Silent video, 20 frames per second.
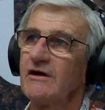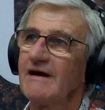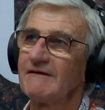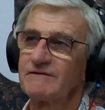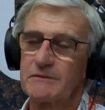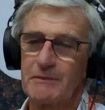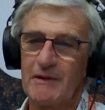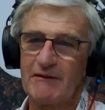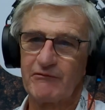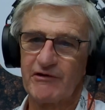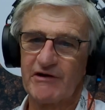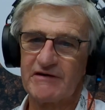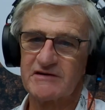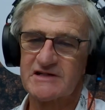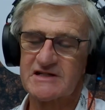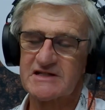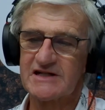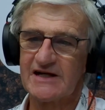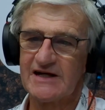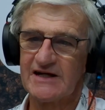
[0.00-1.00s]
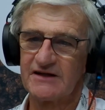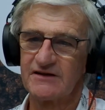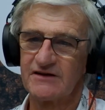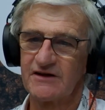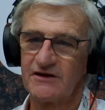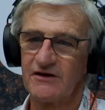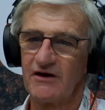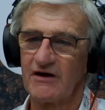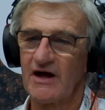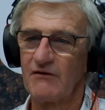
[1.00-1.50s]
you have to be able to understand,
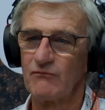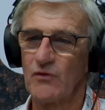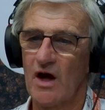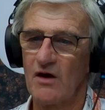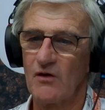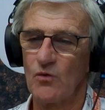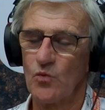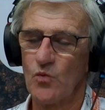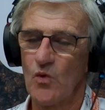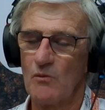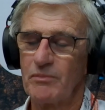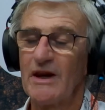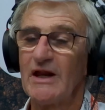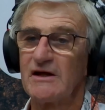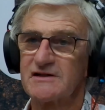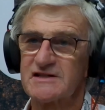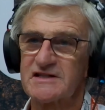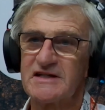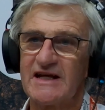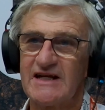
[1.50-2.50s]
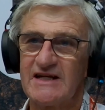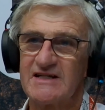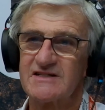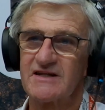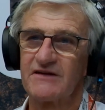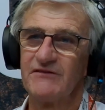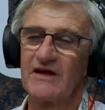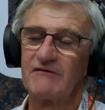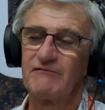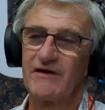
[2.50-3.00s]
plants' needs,
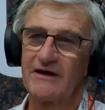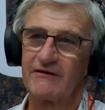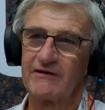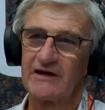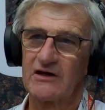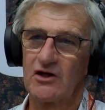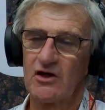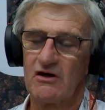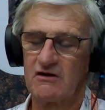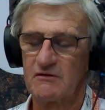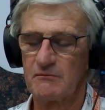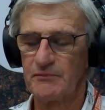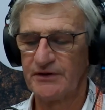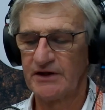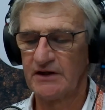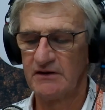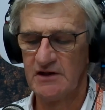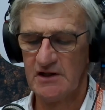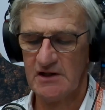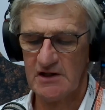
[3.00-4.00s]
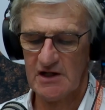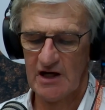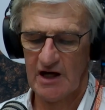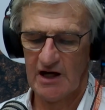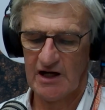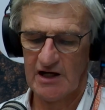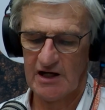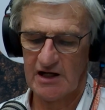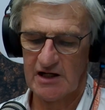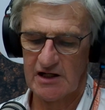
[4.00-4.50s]
and they vary a lot. But at
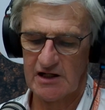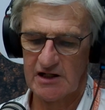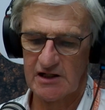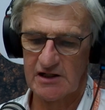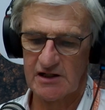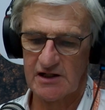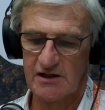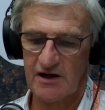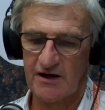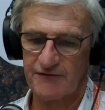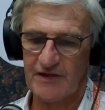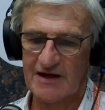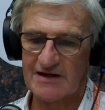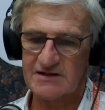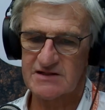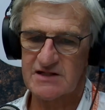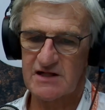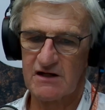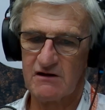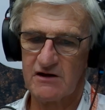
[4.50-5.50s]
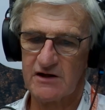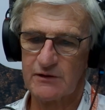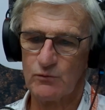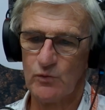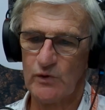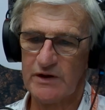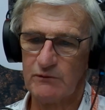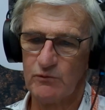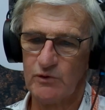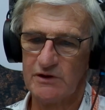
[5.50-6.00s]
that time,
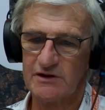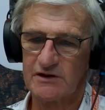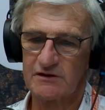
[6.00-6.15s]
it